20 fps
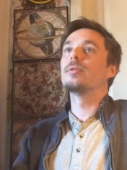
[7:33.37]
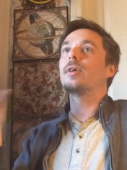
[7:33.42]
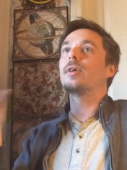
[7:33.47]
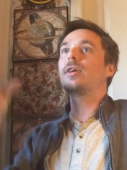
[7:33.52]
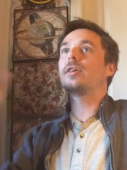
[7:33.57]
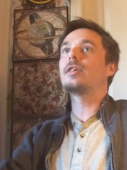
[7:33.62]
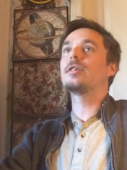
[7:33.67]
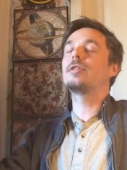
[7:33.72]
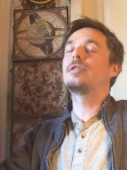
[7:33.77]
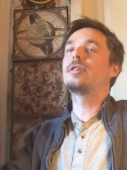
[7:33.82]

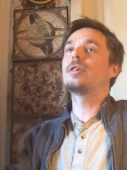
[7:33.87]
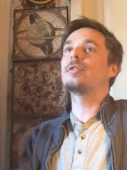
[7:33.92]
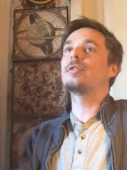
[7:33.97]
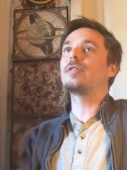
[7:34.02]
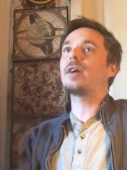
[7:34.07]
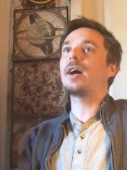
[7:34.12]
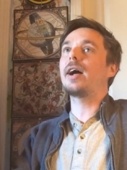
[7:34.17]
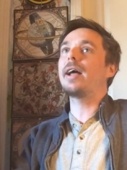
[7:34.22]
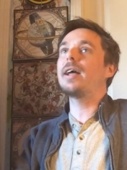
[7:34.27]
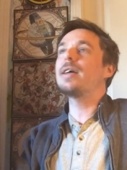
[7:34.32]

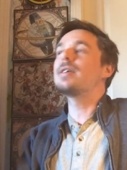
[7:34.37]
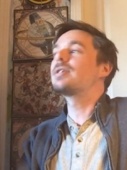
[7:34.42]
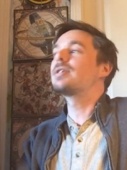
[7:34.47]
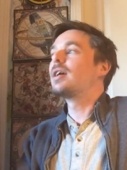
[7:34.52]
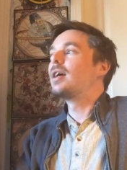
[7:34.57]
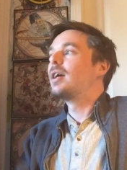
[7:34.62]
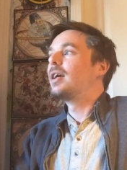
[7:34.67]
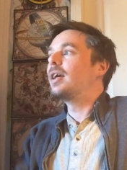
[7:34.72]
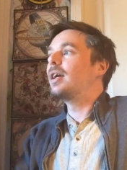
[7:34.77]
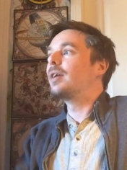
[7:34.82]
relativized
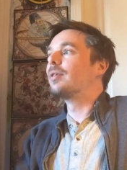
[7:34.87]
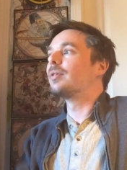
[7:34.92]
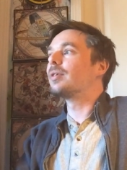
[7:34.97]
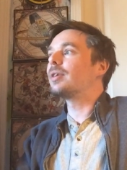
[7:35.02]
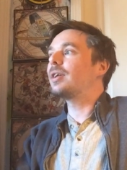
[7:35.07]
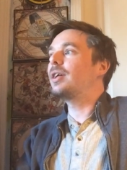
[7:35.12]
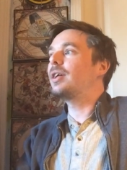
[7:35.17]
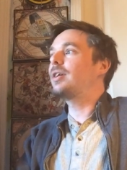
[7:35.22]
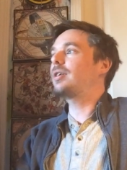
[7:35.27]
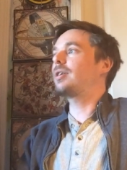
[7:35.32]
in
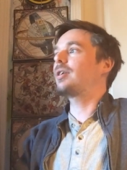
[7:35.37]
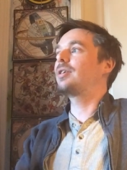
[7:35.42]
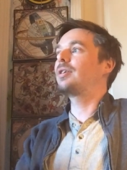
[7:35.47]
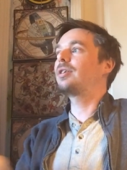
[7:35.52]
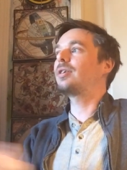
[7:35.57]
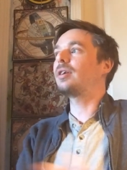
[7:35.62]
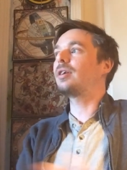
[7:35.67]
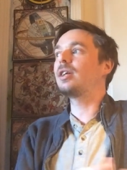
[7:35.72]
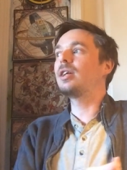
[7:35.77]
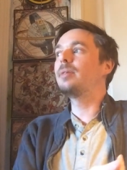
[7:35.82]
relation
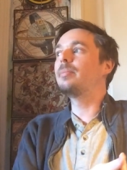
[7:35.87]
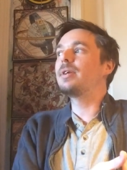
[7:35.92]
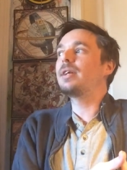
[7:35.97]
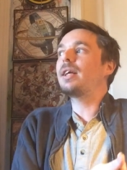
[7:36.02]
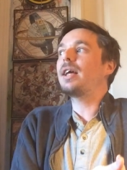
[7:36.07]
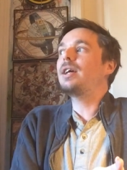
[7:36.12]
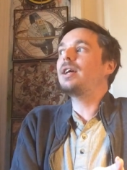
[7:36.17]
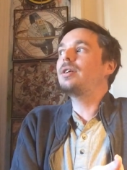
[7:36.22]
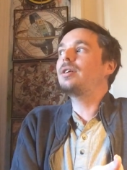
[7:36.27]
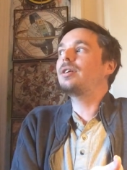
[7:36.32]
to
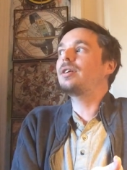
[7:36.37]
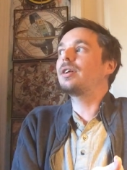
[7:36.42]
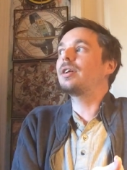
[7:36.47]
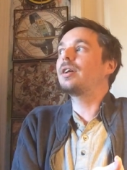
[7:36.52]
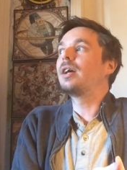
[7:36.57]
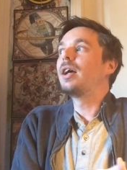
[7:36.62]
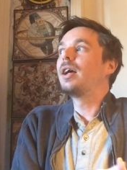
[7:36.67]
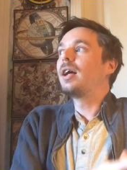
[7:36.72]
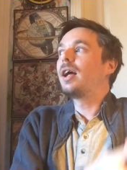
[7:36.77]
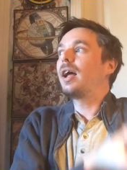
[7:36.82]

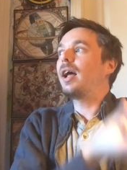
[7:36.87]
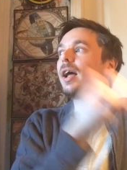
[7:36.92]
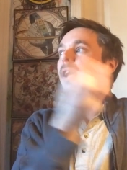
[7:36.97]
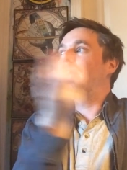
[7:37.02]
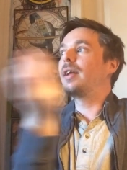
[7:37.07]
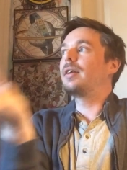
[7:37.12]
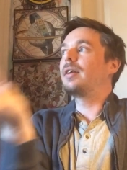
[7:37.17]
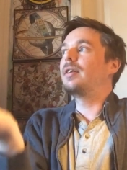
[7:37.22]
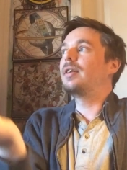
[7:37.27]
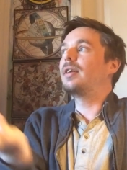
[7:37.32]
limitation
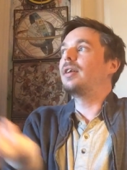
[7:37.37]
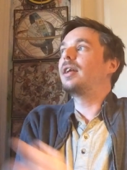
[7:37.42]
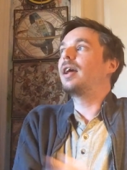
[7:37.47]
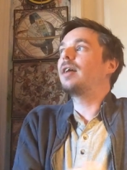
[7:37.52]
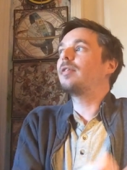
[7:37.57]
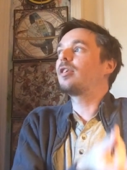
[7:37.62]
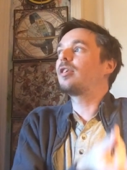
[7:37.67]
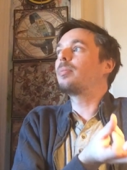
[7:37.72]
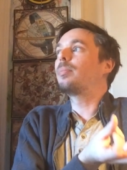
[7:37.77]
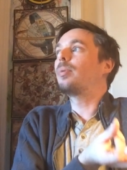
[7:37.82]
and the
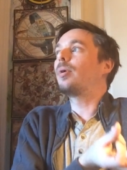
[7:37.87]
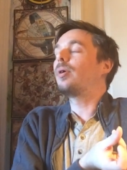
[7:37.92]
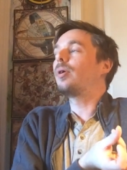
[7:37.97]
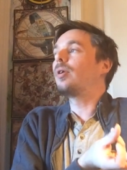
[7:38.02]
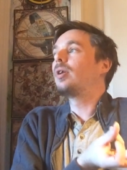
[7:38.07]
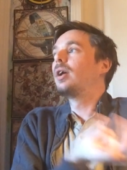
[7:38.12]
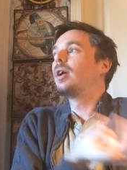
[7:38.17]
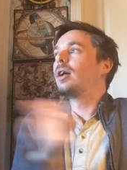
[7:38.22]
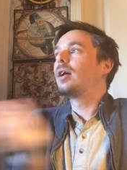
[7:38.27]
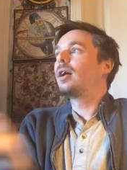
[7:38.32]

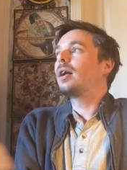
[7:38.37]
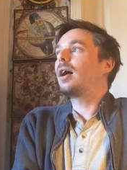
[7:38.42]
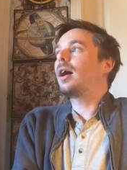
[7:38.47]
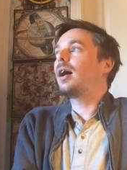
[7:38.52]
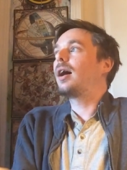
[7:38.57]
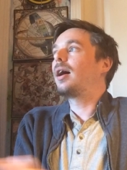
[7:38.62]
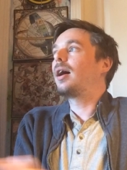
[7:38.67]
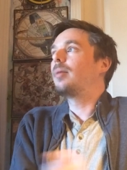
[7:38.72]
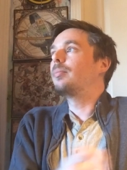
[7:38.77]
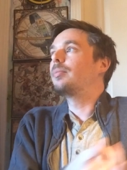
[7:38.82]
inevitable,
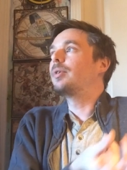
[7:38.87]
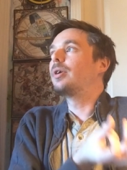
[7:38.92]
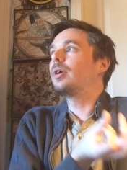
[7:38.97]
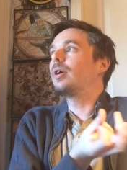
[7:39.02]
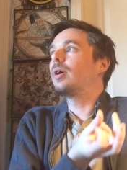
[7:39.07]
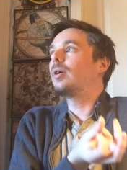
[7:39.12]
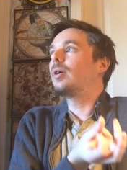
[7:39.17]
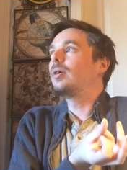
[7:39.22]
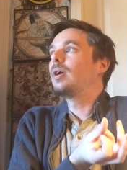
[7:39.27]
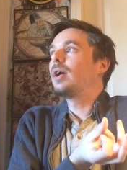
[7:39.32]
um, you
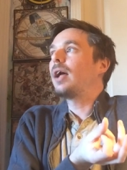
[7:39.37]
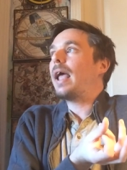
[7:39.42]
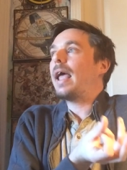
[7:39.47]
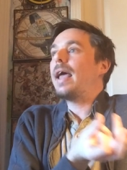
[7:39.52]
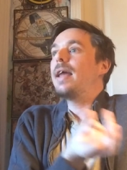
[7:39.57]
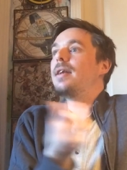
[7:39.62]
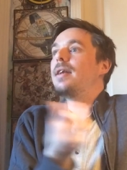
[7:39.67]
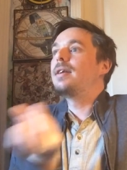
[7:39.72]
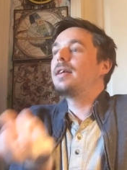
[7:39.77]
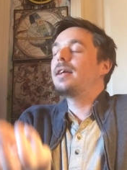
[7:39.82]
know,
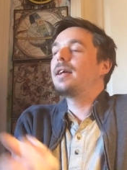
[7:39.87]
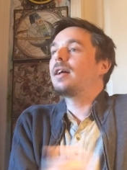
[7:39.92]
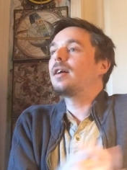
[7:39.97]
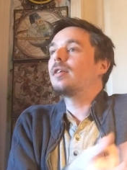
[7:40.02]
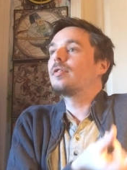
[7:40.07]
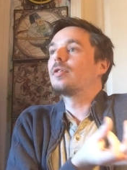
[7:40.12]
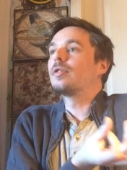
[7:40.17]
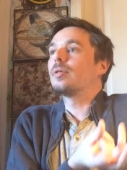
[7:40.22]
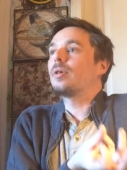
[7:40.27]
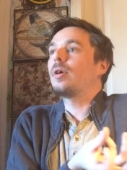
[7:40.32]
ending
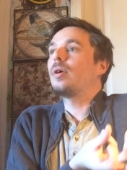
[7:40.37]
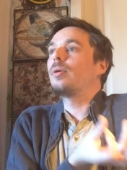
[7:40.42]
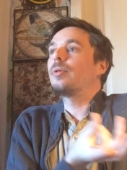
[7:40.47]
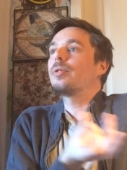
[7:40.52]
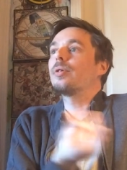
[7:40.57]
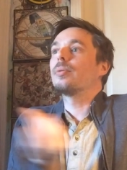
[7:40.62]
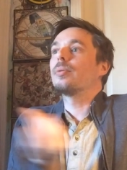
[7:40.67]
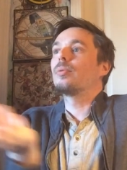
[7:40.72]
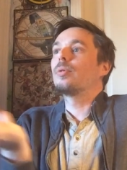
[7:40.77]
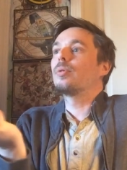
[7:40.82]
of
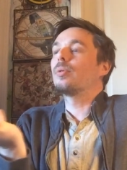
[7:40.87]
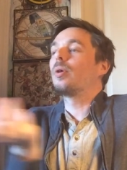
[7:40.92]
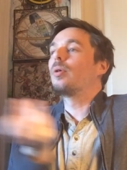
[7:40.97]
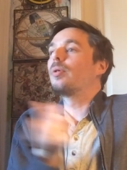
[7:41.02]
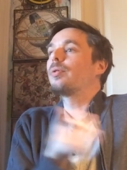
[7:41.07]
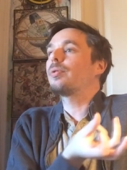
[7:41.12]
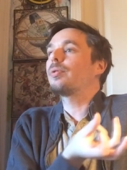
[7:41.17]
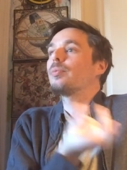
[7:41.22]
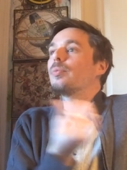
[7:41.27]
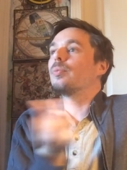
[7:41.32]
growth or
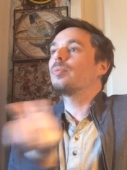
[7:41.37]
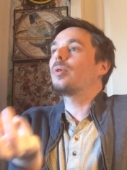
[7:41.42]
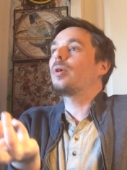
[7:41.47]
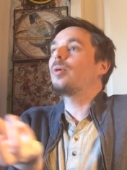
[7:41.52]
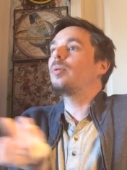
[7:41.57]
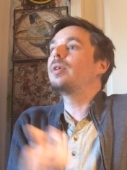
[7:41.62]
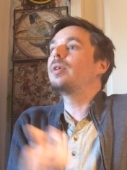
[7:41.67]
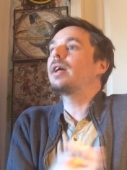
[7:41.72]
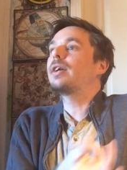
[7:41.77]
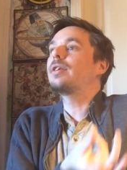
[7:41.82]
growth
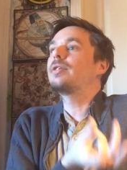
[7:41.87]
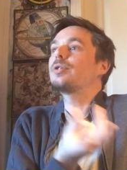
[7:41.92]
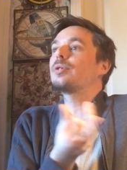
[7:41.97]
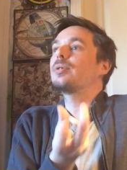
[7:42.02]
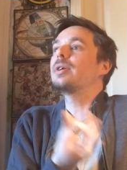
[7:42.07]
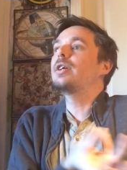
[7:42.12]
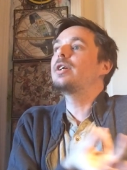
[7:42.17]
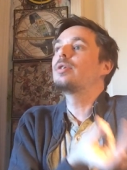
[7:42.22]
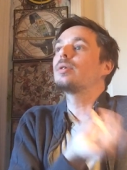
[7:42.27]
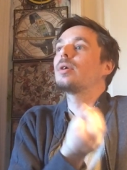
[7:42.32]
only a
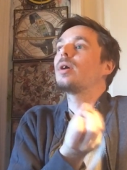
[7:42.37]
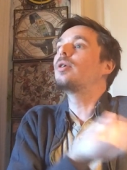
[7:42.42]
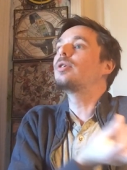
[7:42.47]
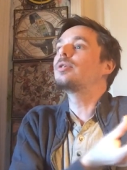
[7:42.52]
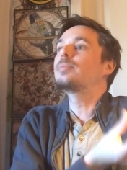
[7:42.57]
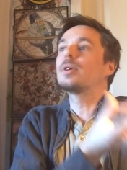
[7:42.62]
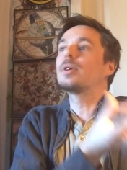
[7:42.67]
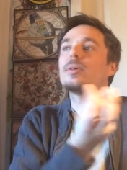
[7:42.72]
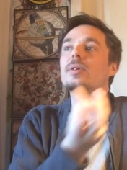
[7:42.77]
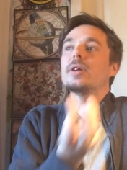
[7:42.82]
tree
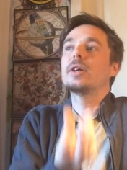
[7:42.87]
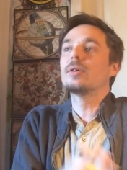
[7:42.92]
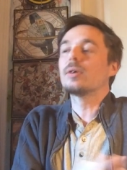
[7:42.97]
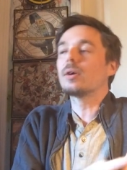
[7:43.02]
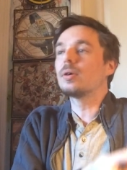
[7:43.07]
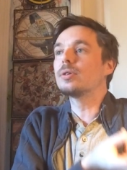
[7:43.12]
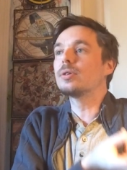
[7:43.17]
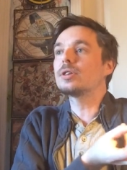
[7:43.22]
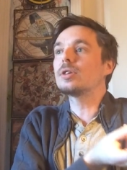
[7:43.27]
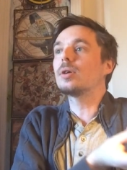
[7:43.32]
grows but only
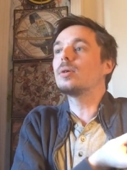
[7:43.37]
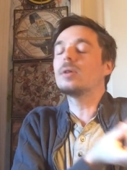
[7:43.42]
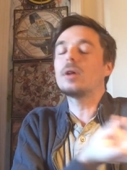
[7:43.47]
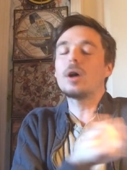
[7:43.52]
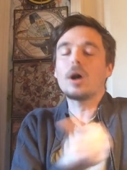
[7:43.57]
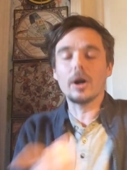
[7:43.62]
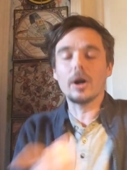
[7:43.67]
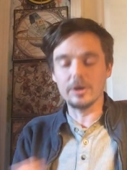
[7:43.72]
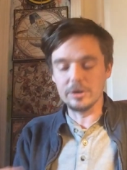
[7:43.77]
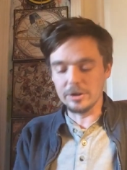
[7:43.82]
grows so
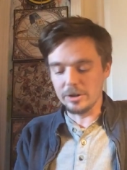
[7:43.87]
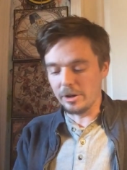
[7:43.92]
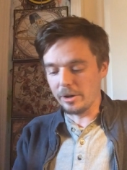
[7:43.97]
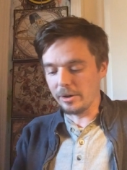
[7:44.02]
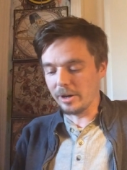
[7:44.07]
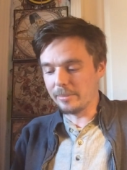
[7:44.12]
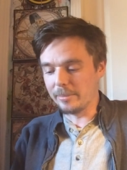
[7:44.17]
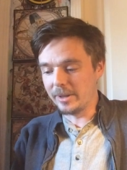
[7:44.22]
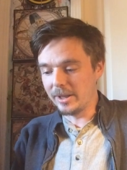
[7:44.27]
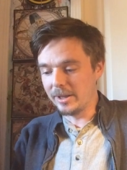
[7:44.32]
large you know
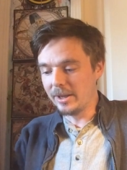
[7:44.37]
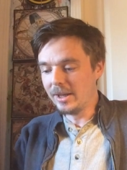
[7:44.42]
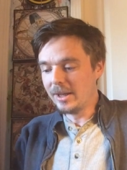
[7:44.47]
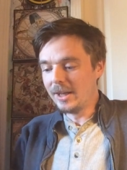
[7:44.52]
what i mean